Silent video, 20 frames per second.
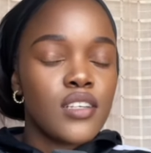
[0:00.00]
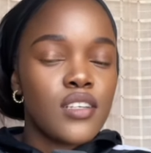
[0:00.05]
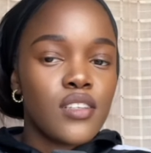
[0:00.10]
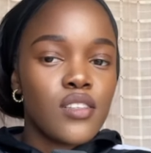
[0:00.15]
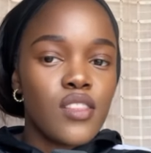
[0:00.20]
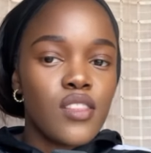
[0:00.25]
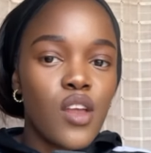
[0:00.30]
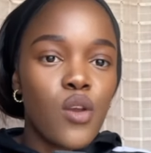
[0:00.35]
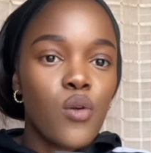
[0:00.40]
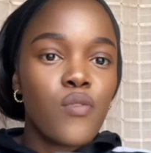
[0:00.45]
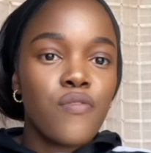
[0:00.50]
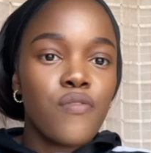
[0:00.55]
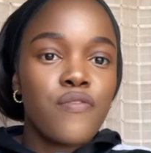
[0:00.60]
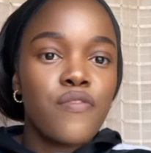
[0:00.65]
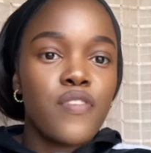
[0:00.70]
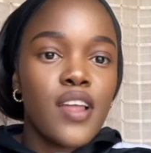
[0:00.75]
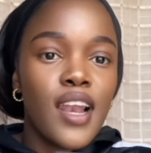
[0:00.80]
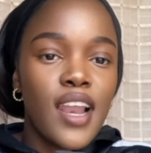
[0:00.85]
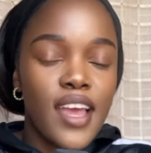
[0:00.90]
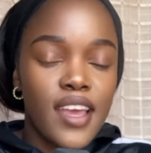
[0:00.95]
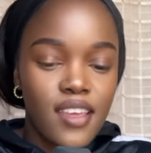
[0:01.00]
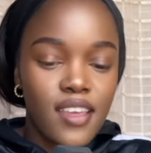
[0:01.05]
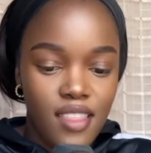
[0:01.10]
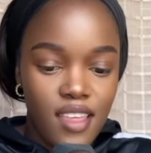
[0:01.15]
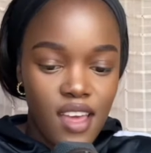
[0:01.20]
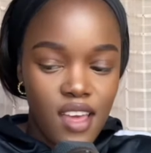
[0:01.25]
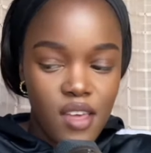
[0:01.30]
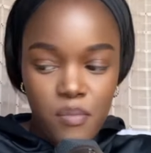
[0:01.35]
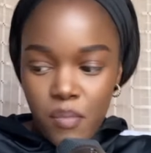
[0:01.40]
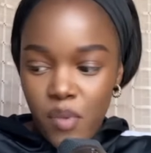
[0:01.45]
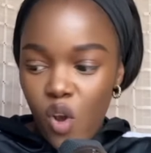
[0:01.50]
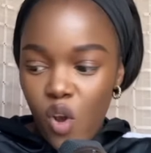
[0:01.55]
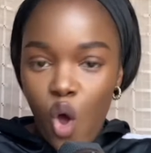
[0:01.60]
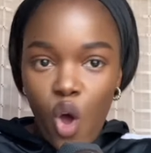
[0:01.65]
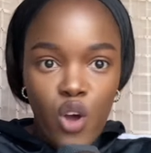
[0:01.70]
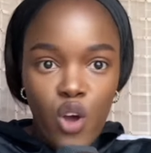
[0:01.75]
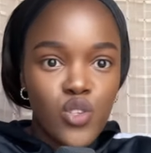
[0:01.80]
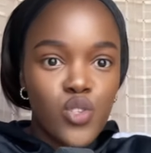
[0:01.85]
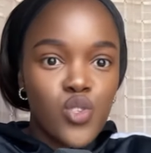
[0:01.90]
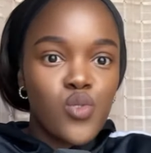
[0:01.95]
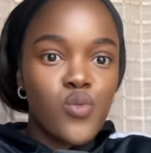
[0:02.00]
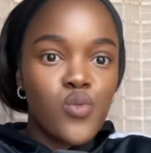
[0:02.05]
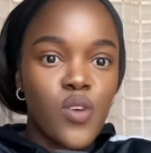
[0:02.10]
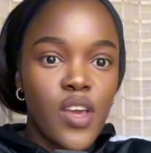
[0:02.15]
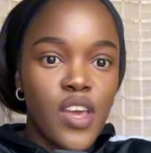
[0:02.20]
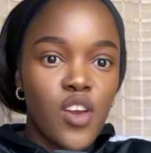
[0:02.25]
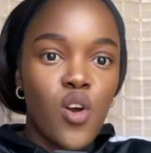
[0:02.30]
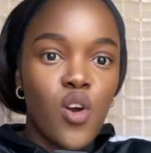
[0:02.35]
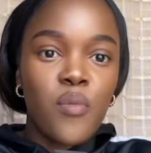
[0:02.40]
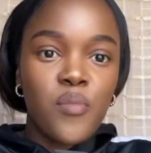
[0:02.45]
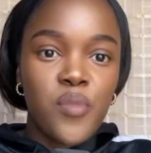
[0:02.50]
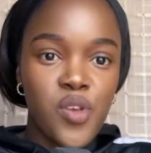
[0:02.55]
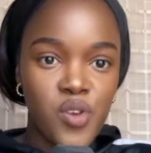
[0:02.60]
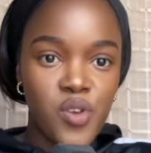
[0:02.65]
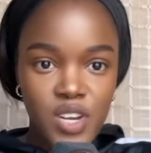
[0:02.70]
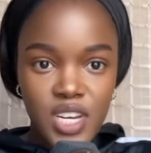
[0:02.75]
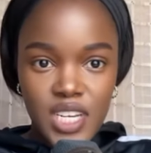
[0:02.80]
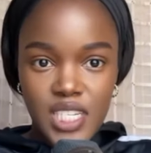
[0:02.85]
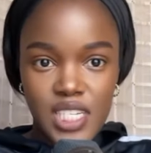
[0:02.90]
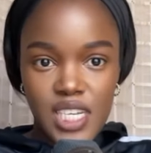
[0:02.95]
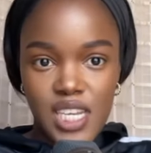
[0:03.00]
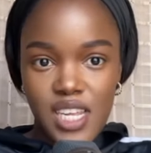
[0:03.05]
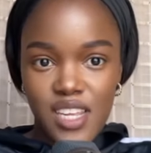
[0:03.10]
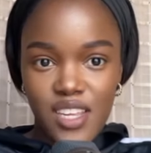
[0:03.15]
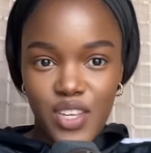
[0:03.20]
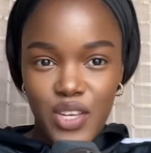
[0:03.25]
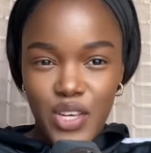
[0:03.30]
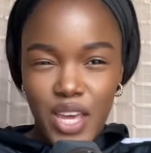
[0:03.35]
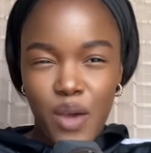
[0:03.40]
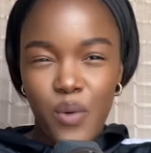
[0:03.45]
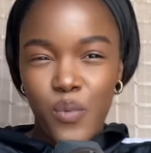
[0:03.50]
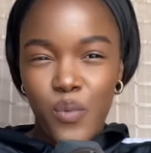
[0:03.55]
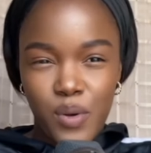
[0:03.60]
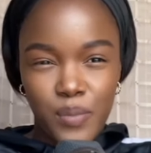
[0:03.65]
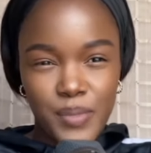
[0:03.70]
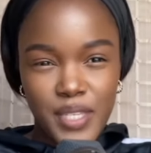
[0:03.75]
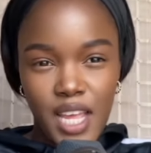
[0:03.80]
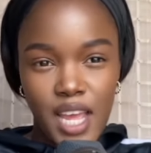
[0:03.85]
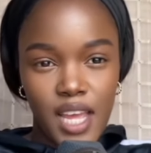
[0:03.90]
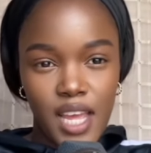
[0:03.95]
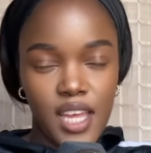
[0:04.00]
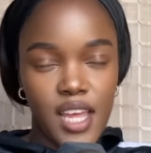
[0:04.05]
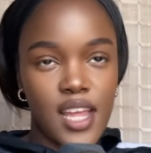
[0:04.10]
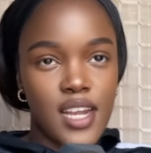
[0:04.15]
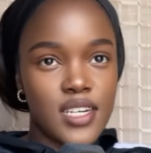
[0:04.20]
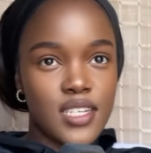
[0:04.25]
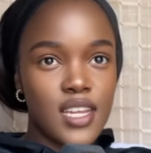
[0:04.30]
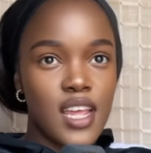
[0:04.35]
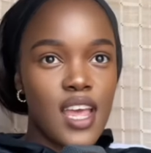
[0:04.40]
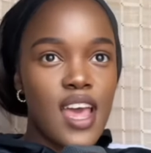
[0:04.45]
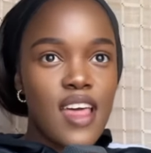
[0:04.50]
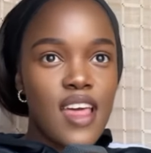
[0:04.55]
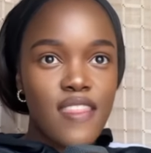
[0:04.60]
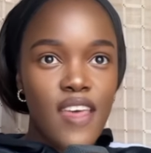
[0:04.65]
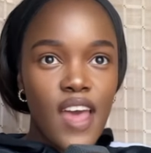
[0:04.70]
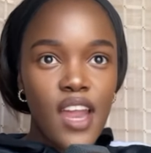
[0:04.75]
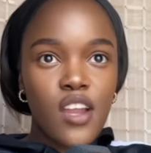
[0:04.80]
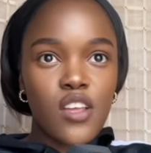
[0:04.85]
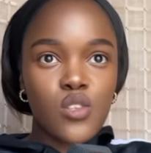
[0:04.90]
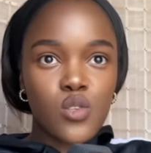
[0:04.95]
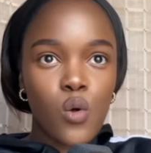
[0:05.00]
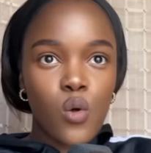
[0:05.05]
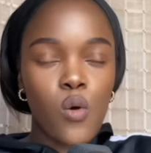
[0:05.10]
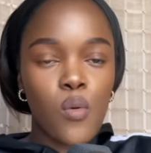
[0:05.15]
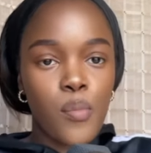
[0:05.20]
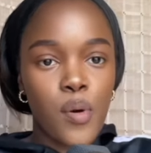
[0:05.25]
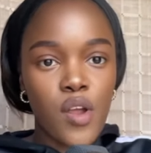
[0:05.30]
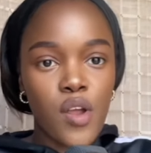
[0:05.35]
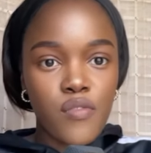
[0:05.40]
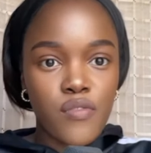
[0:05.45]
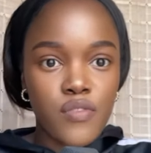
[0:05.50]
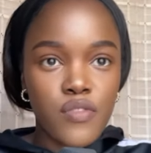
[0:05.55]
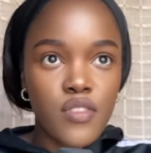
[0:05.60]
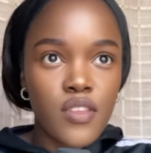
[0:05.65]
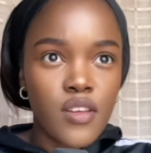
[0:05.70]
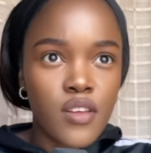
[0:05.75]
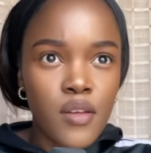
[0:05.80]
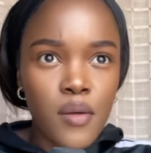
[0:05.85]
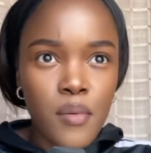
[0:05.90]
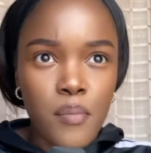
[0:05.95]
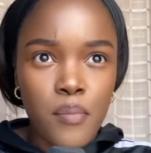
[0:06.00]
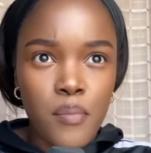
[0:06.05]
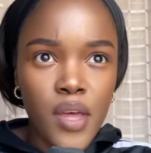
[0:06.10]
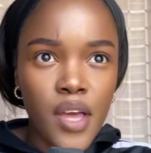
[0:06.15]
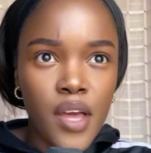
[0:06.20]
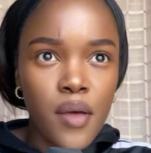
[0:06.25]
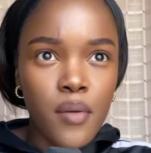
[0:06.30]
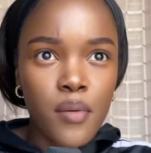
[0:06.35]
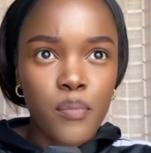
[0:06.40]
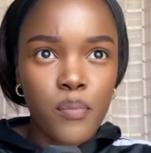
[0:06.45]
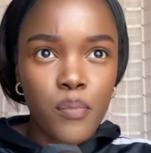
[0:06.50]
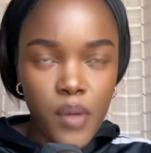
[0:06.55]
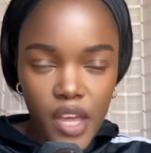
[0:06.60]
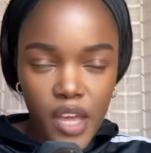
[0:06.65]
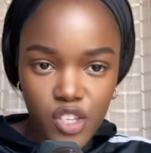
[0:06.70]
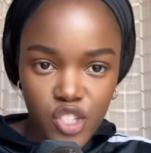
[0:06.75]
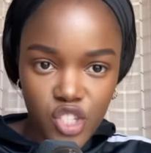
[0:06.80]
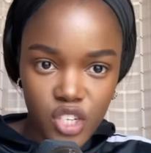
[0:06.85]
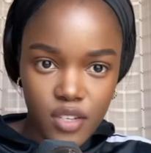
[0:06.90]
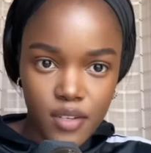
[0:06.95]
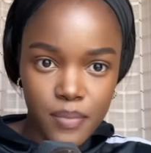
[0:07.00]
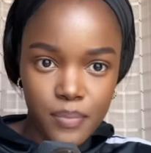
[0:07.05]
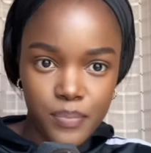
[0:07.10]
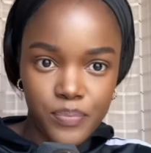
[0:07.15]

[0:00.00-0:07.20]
they don't feel like they belong to a community. You get what I'm saying? And that is all part of the bigger picture.